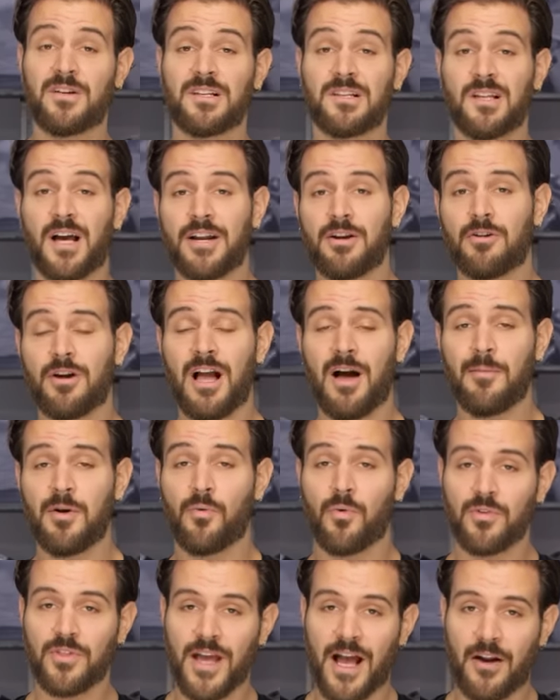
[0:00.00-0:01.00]
a lighter helmet
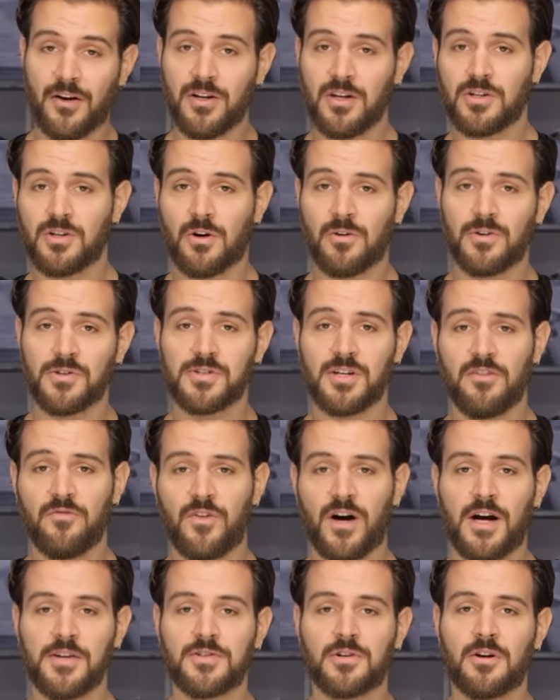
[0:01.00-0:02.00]
without an internal sun
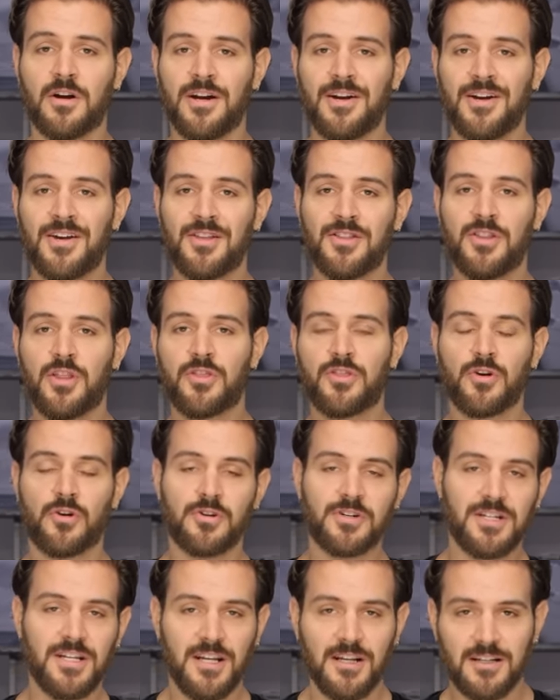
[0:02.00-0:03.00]
visor, the
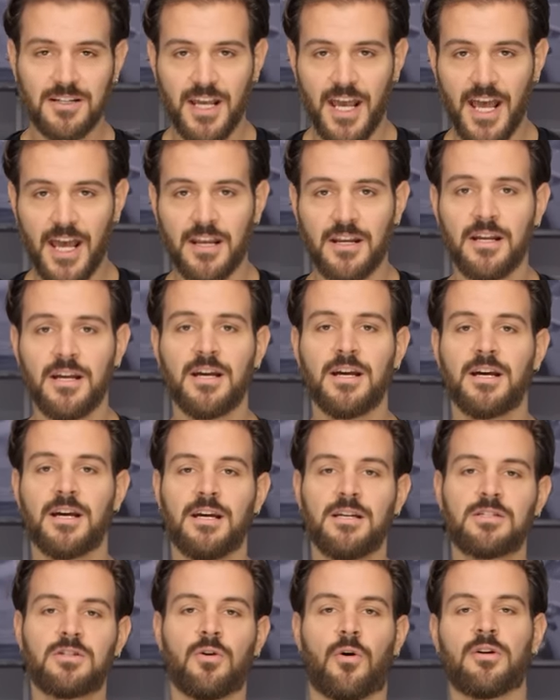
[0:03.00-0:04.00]
1310
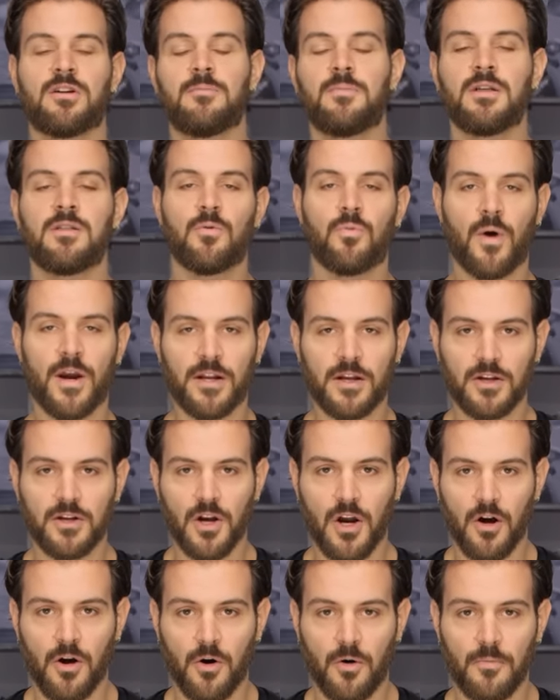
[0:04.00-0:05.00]
is going to be the way to
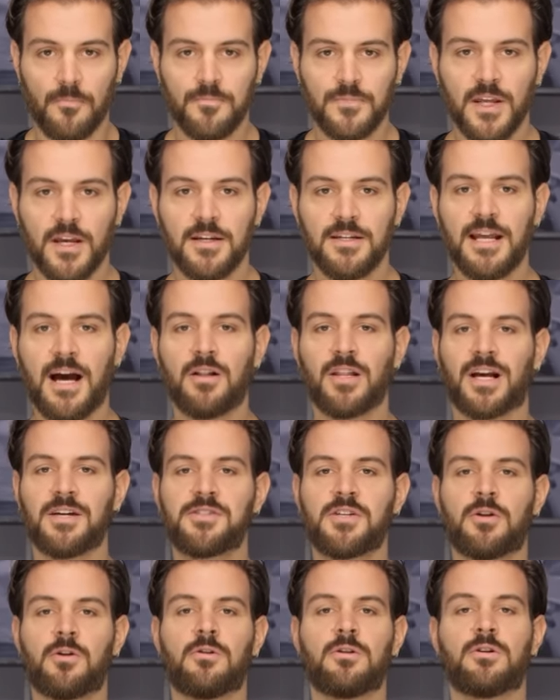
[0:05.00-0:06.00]
go. Now, like I
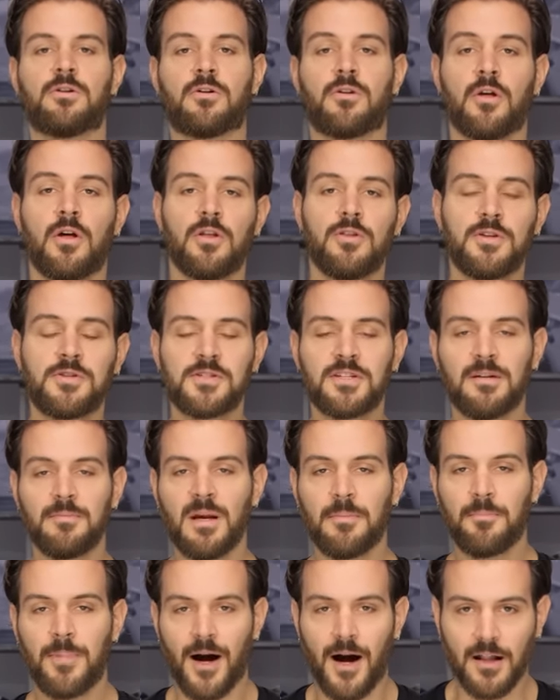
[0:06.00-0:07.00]
said earlier, this is gonna be
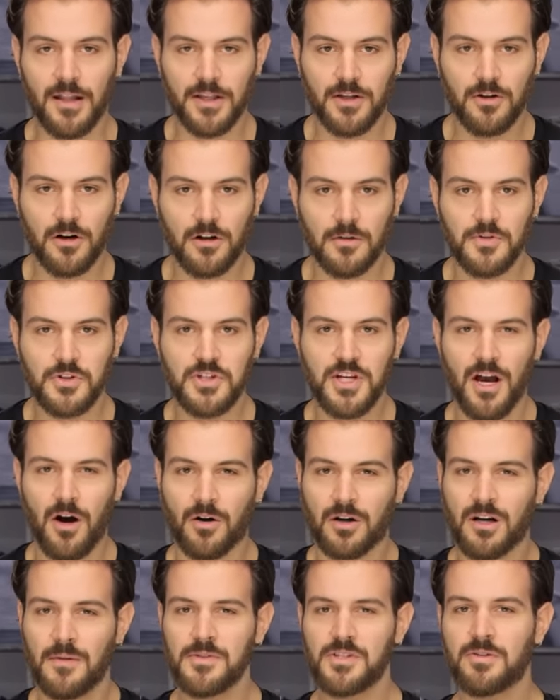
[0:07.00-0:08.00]
a polycarb shell.
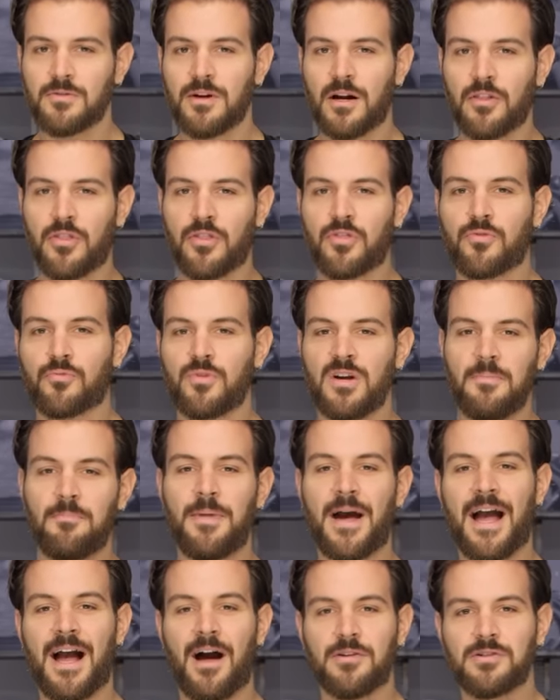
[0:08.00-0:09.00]
Comes in around 3
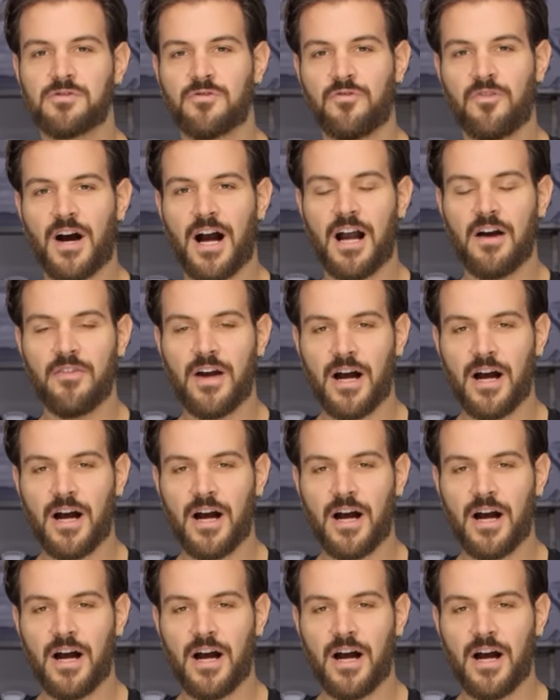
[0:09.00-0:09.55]
pounds, 5